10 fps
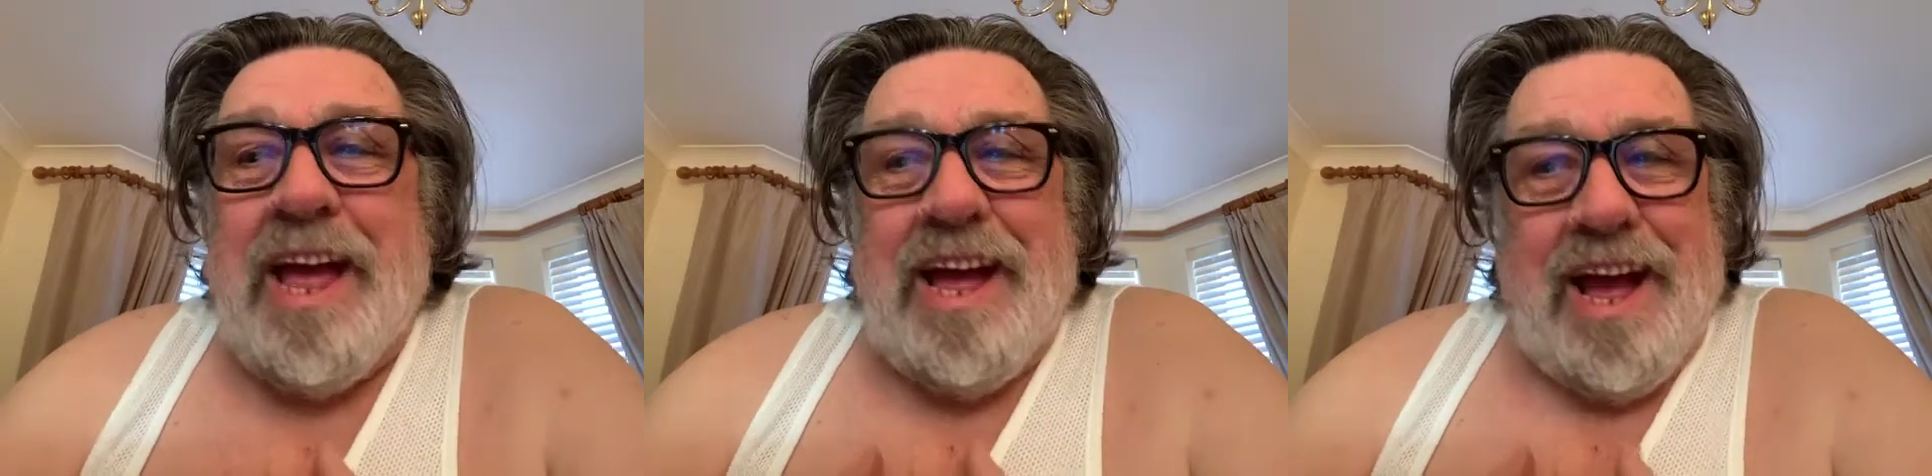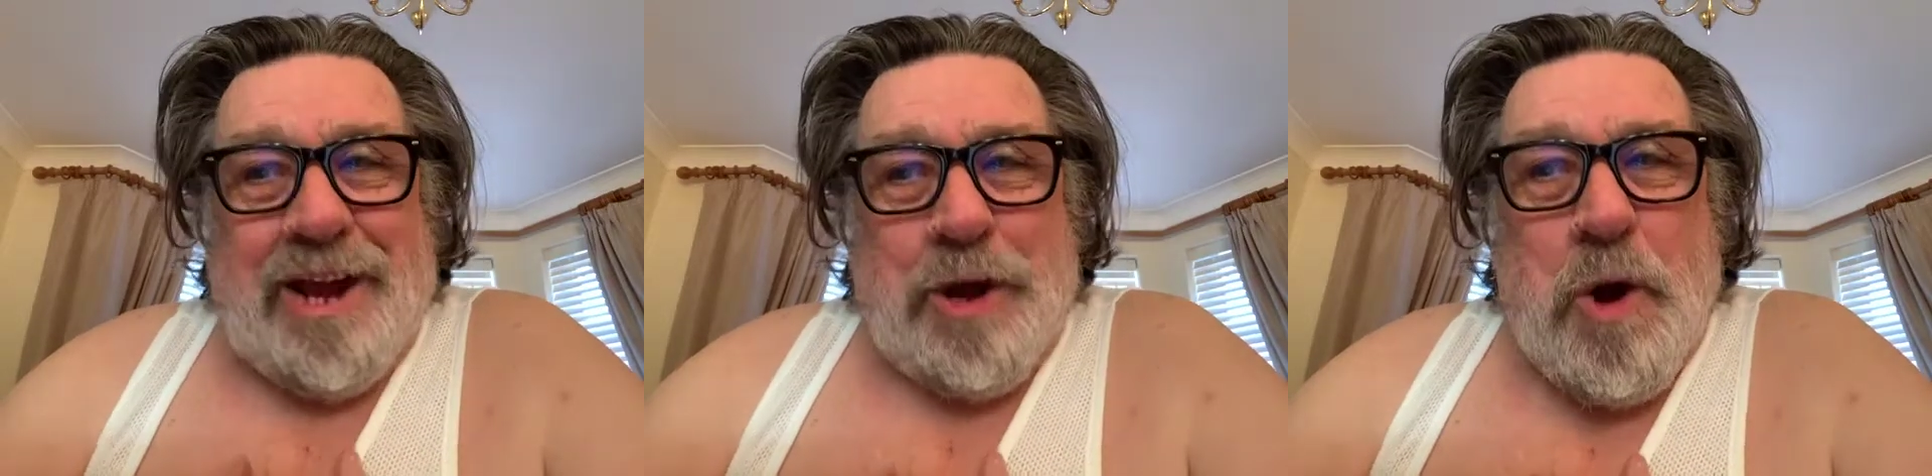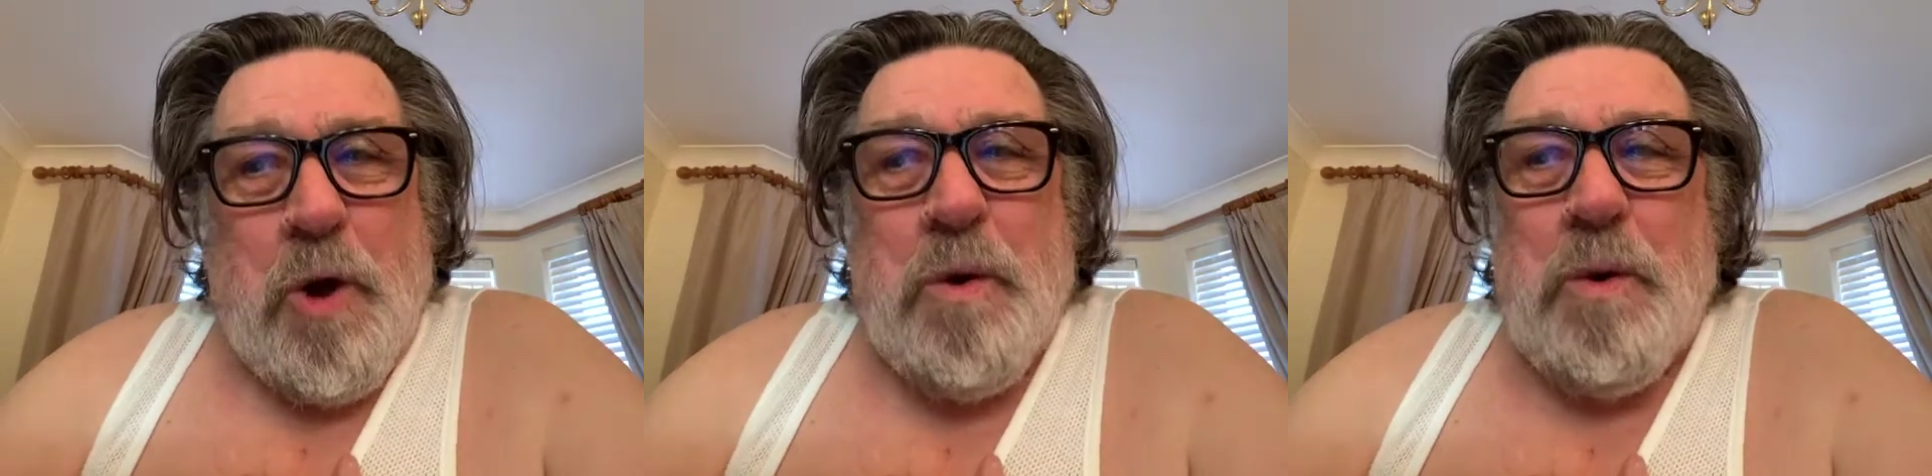and
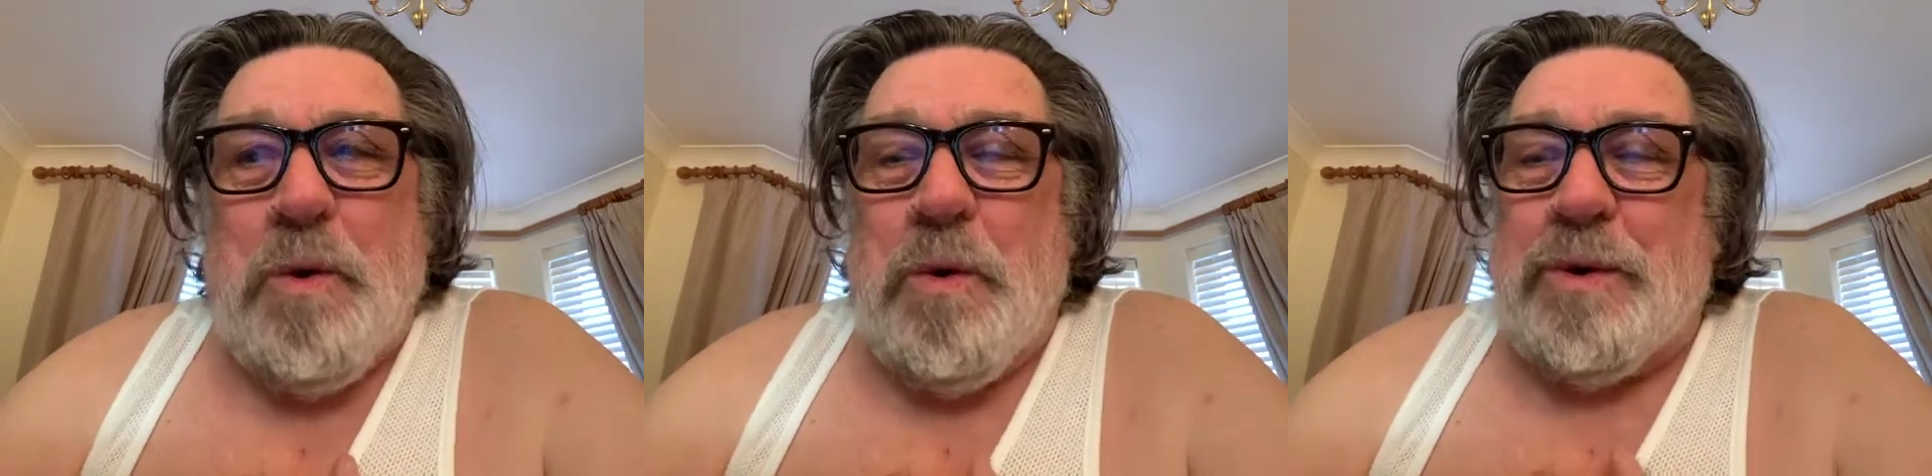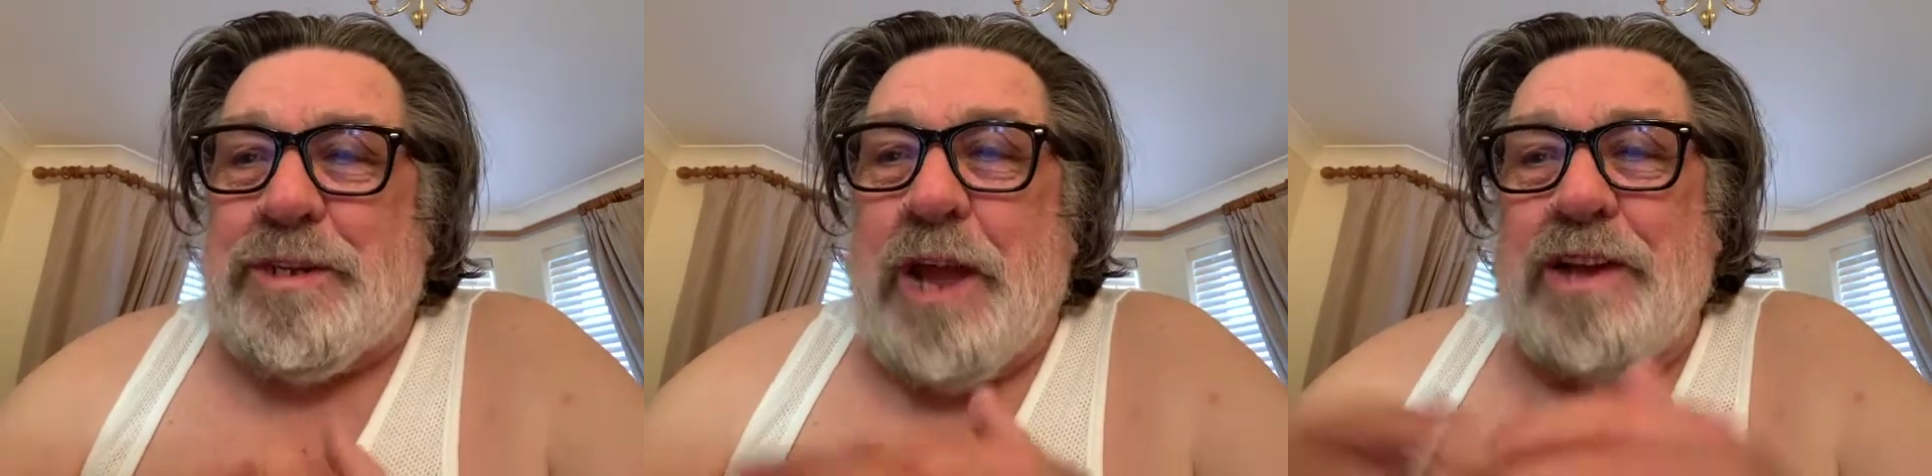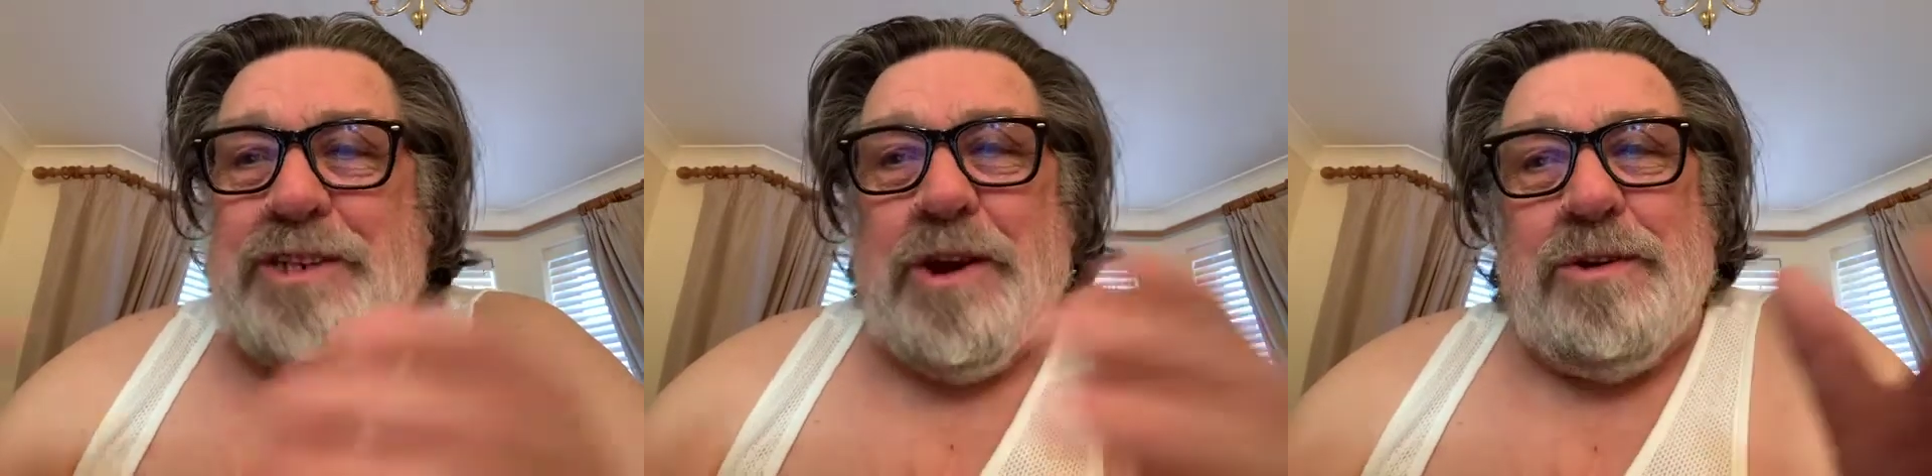oh
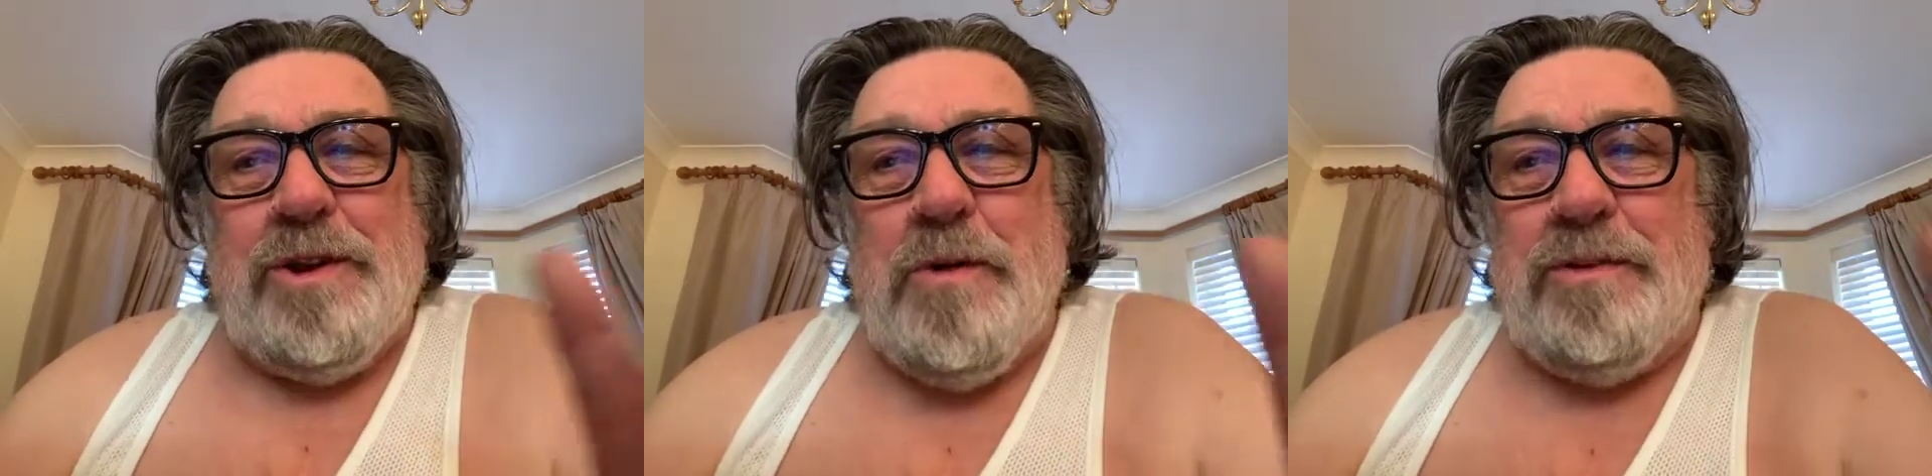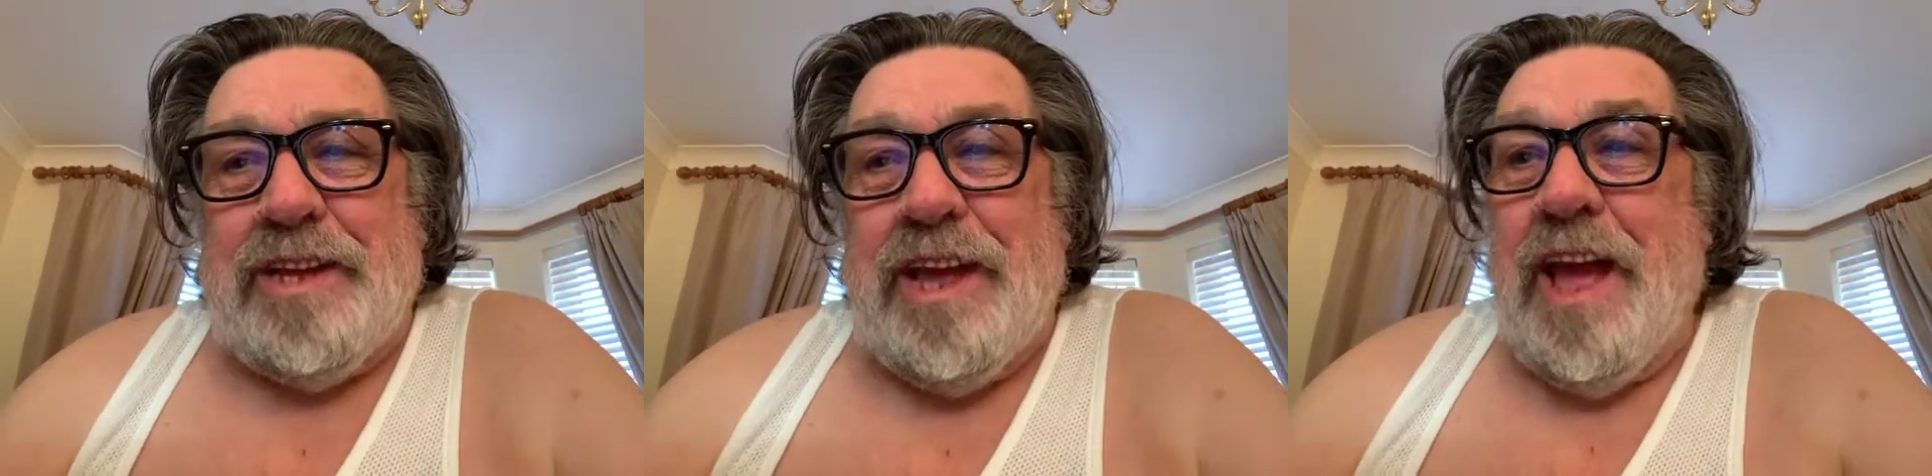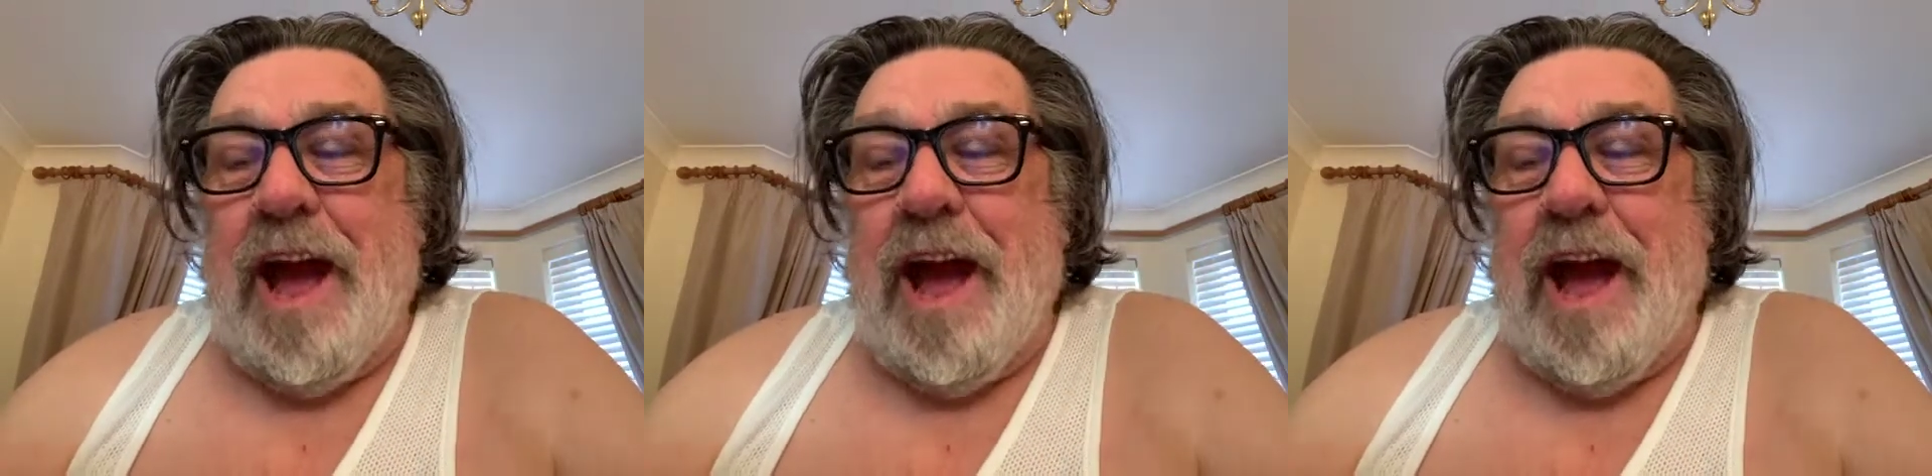so lonely.